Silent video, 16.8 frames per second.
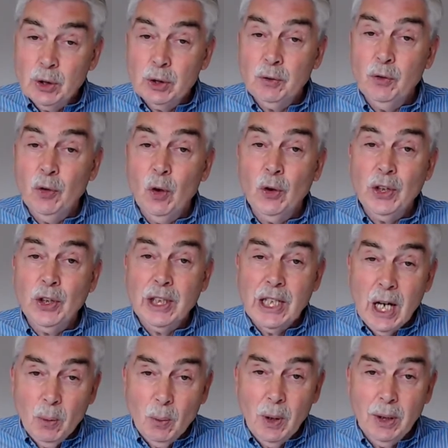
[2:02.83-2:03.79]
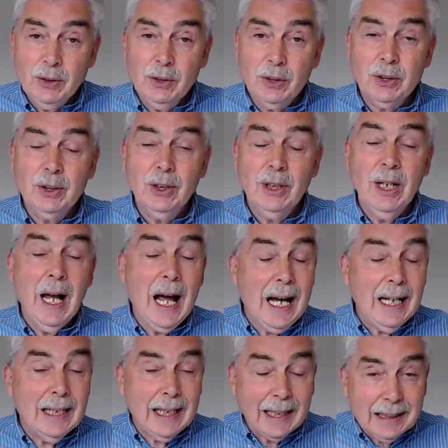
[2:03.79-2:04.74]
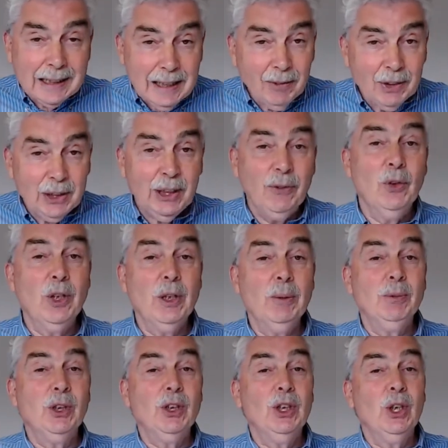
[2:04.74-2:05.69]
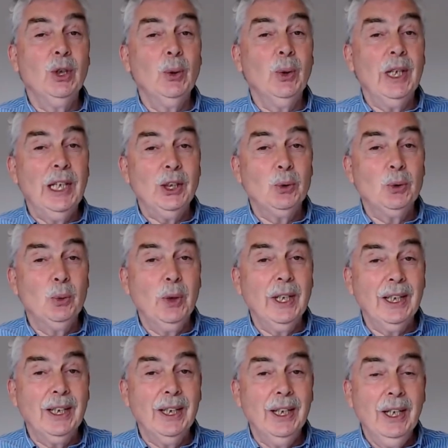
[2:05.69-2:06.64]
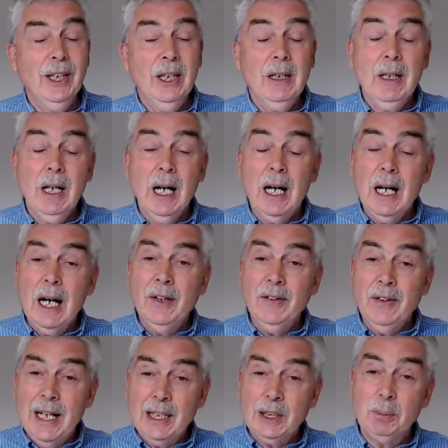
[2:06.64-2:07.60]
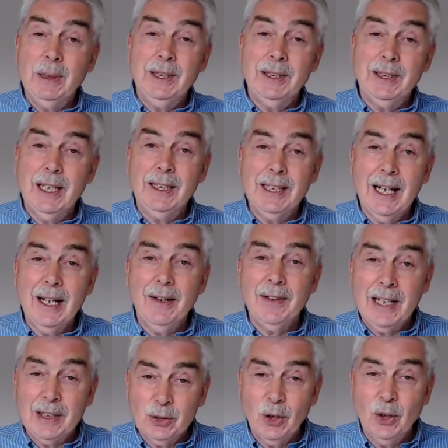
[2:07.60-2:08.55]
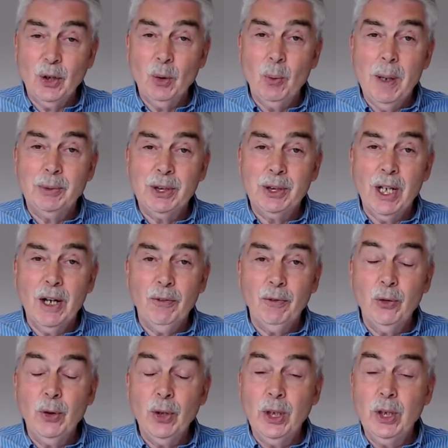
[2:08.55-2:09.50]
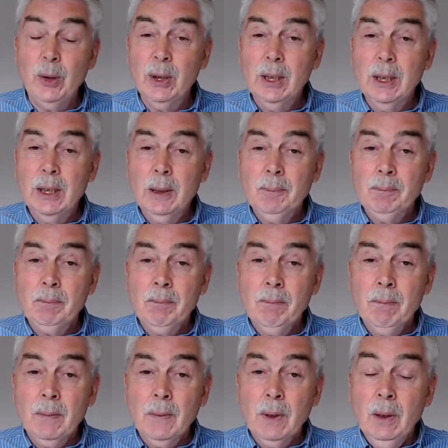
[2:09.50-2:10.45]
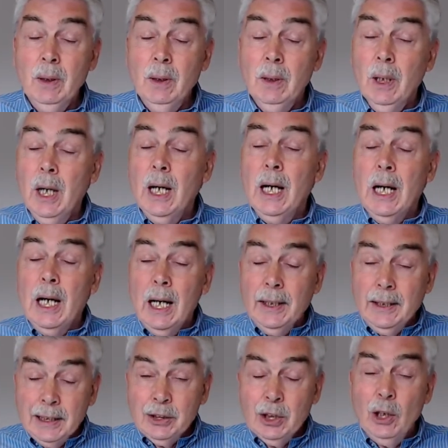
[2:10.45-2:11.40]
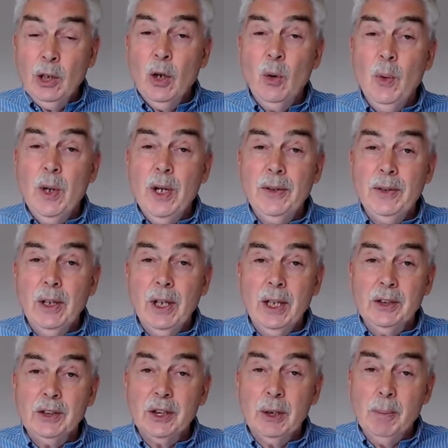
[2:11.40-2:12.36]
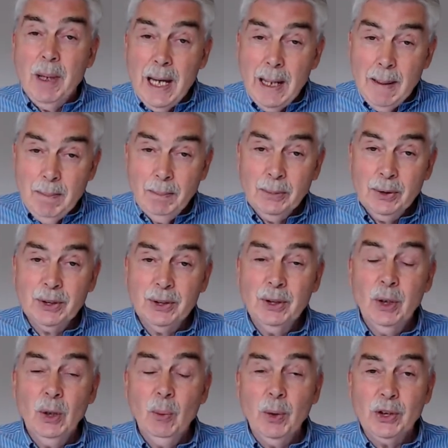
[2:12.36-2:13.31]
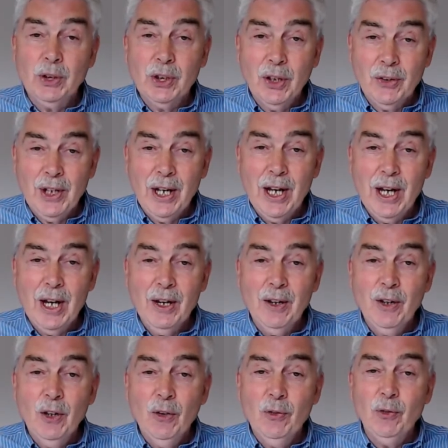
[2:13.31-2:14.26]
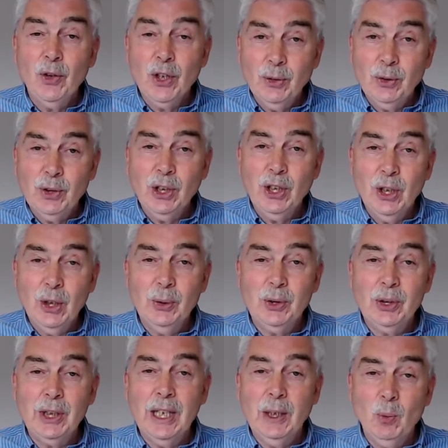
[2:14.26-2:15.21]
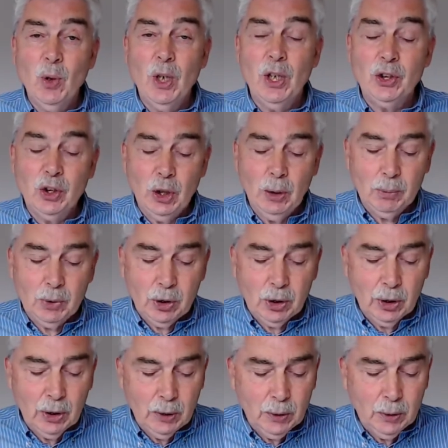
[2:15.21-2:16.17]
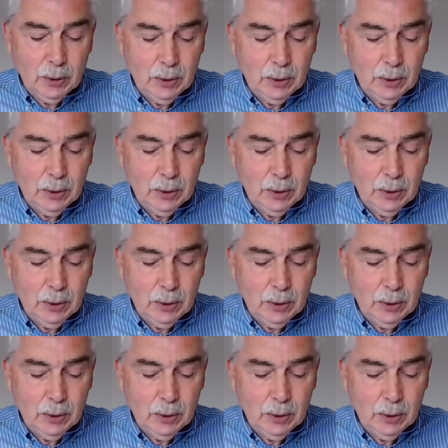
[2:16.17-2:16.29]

for the young ones, an activity for them to do each week uh, and that's been sent out. That's on the website for you. Uh, and that's along with uh, some hymns, which are there for you to use in worship too.